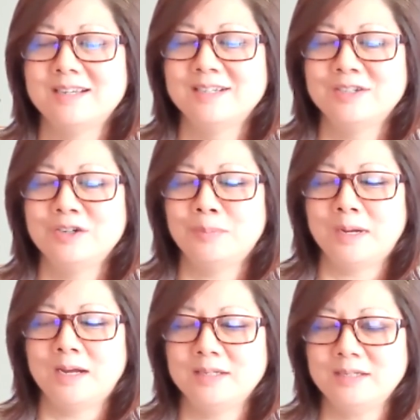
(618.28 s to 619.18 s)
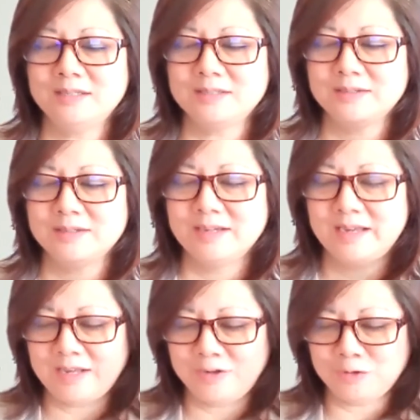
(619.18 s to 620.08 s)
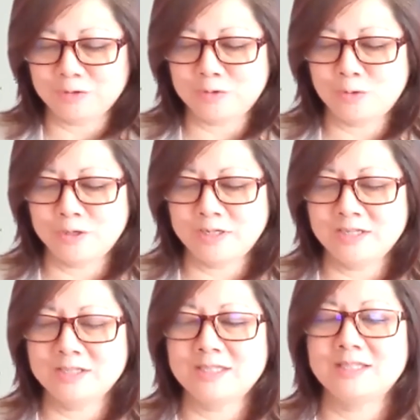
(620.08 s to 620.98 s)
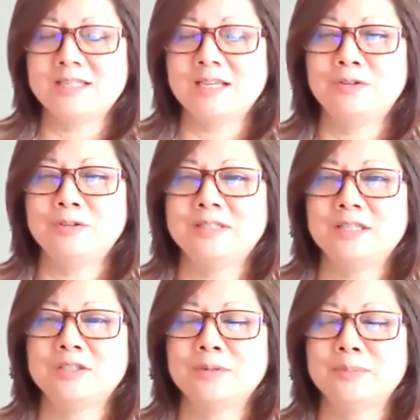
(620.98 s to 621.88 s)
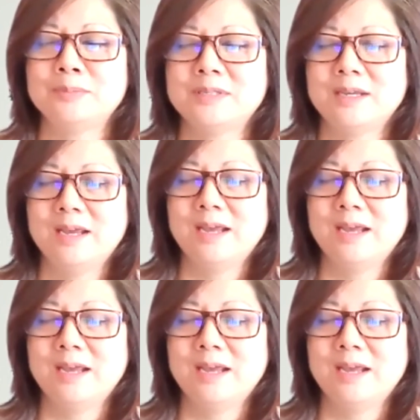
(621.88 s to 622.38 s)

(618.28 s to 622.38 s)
to your bodies and your organs, cells, systems.